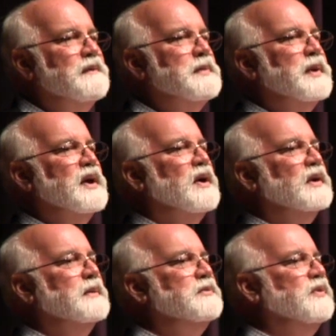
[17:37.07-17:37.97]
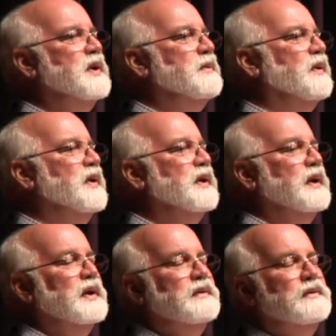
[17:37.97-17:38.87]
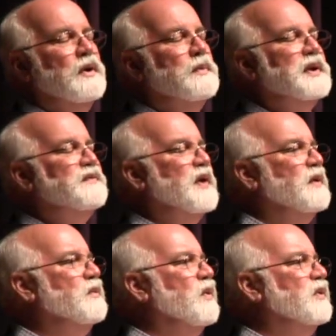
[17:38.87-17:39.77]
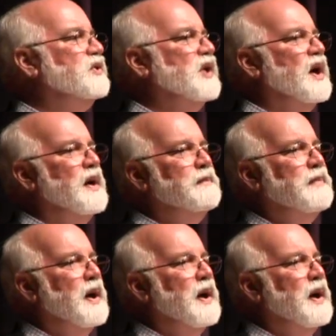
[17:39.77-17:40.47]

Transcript: Everybody called him Dreamer, and, and nobody found more job